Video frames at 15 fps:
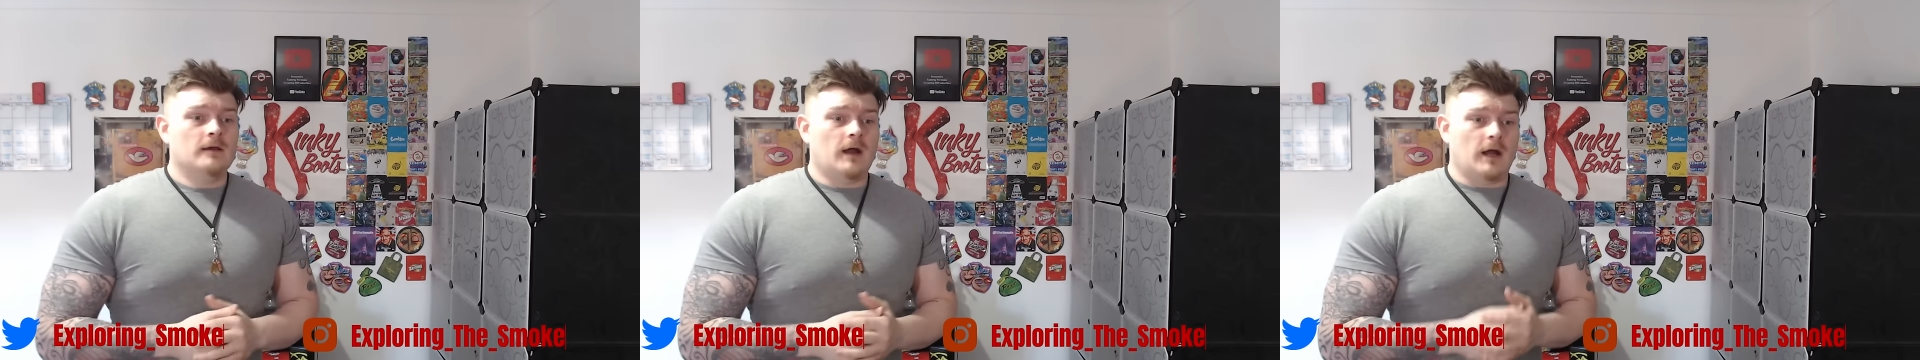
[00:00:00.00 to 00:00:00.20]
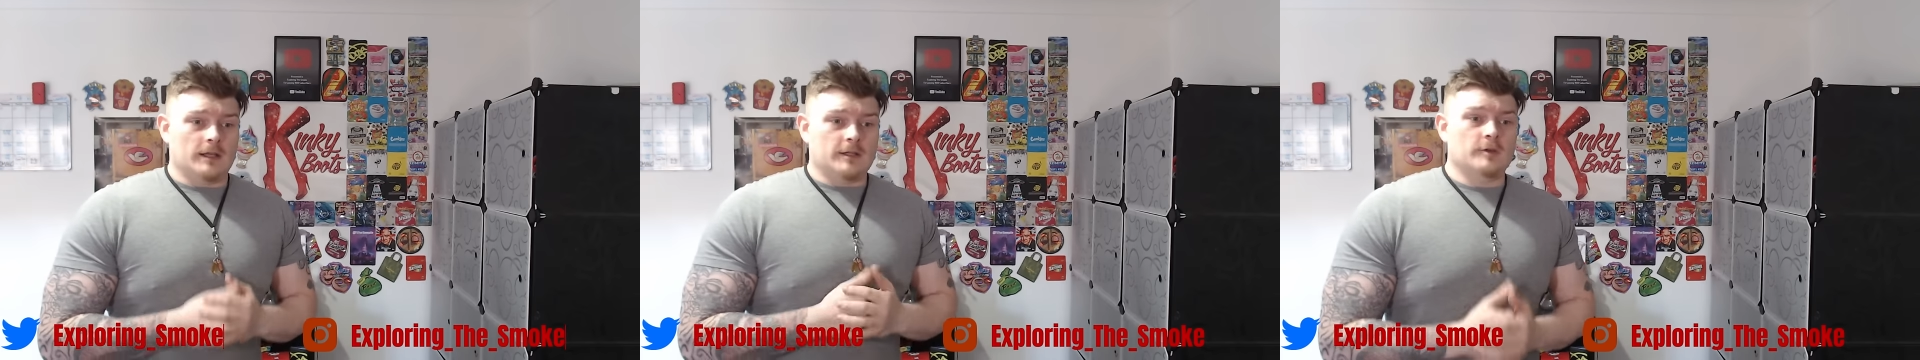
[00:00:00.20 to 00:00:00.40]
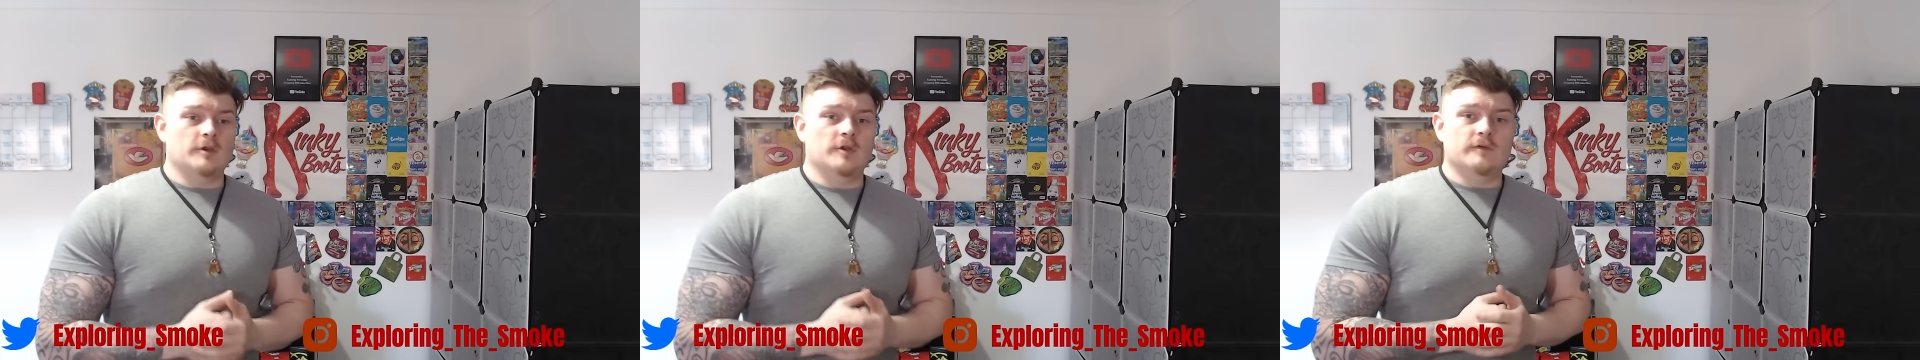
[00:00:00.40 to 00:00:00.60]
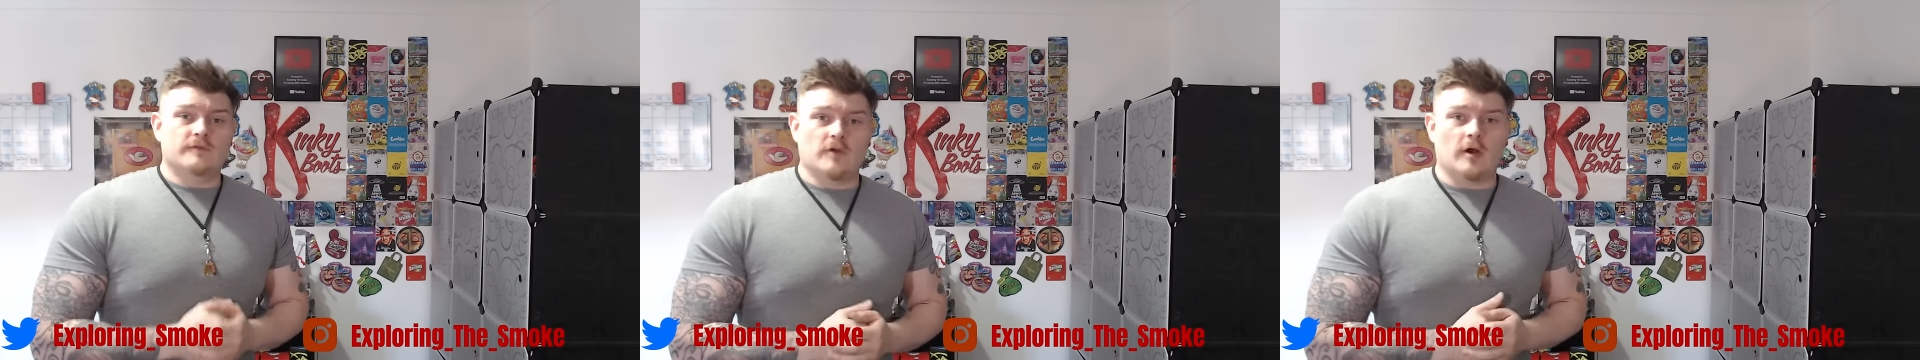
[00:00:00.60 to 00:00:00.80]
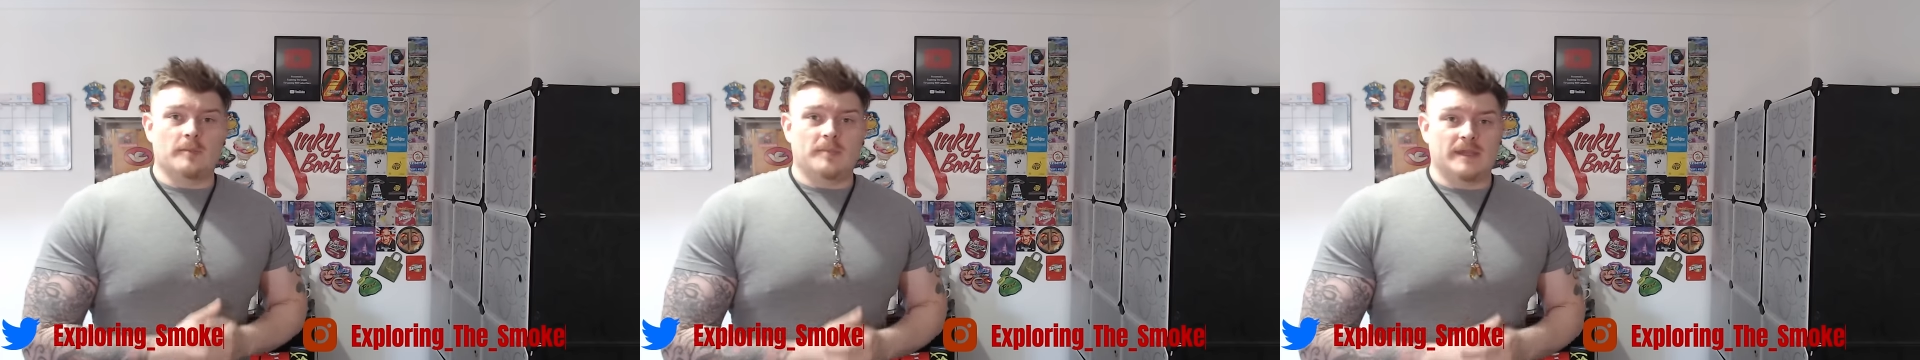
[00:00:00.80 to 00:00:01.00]
I know you've
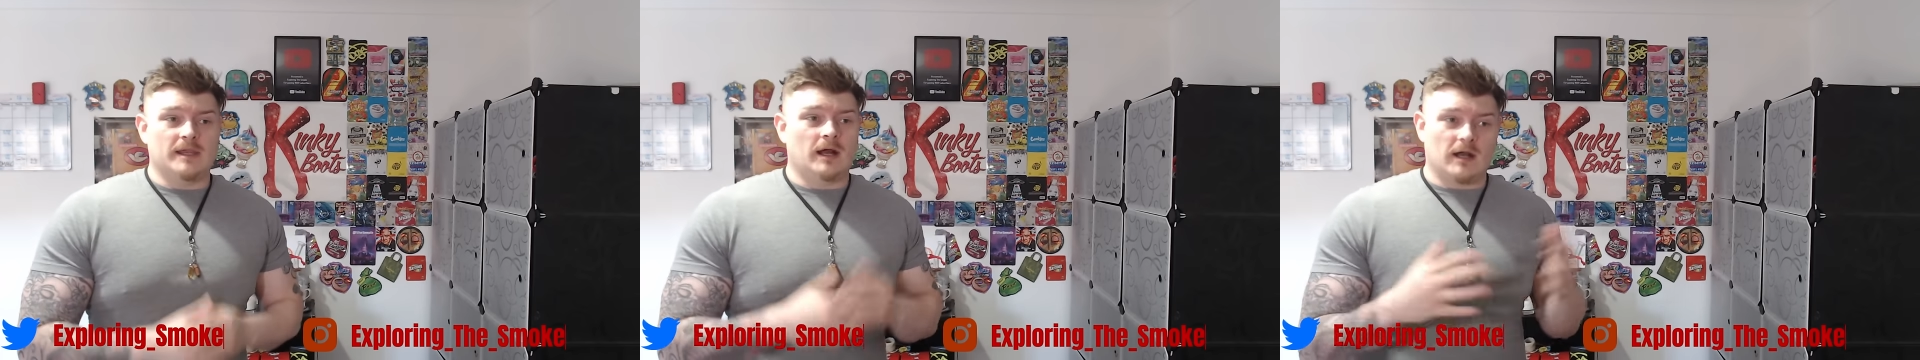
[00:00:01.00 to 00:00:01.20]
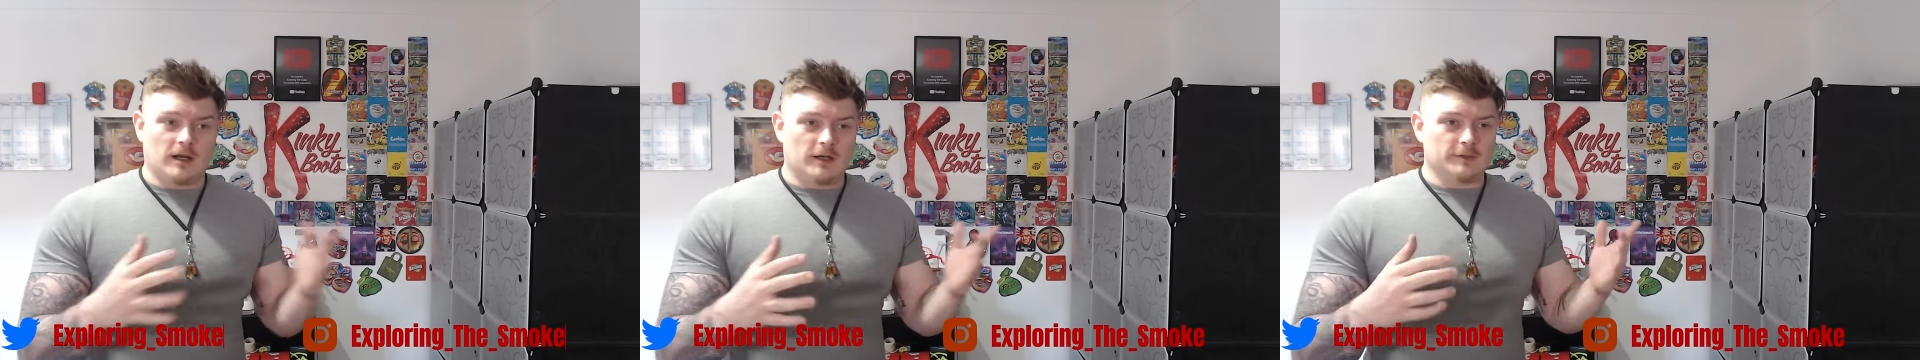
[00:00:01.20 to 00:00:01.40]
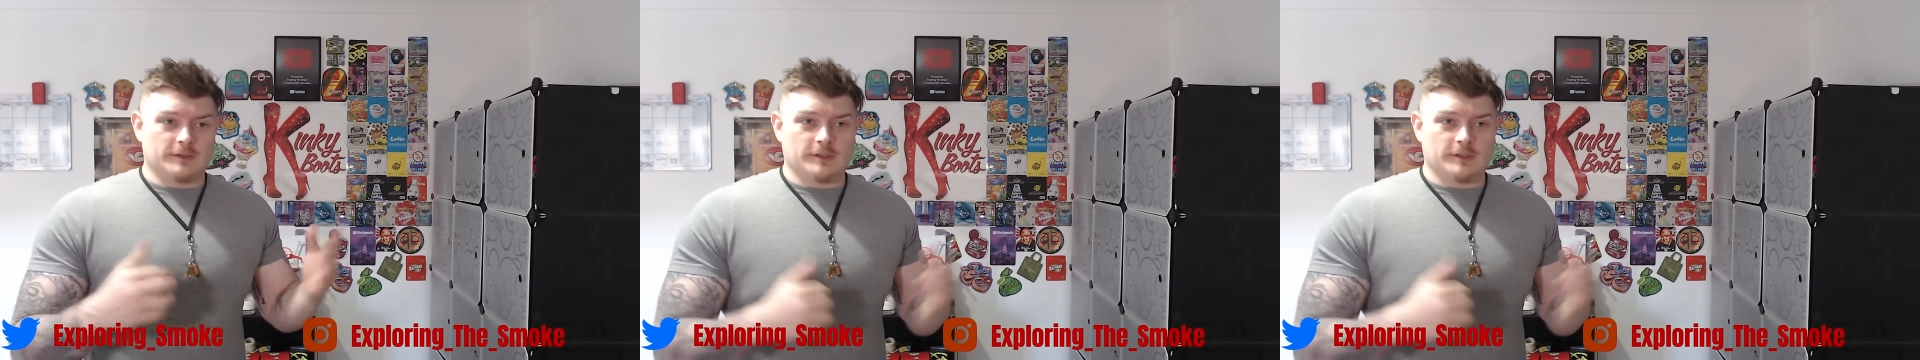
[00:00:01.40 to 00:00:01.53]
got to be harder